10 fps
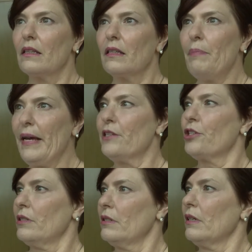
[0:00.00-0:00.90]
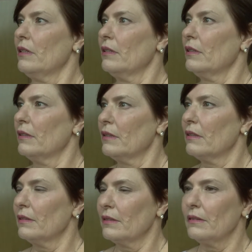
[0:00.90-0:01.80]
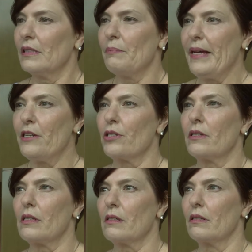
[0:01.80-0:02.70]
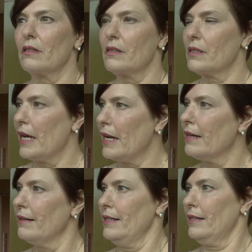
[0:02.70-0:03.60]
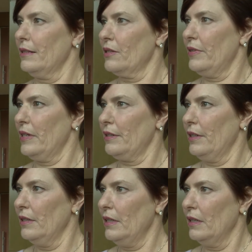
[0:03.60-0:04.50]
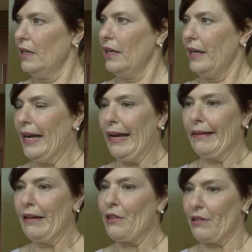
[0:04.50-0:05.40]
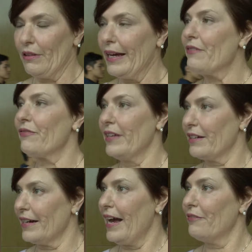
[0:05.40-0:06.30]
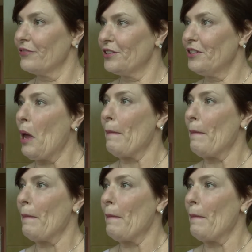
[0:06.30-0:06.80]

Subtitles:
the patient's stay in the intensive care unit and their life thereafter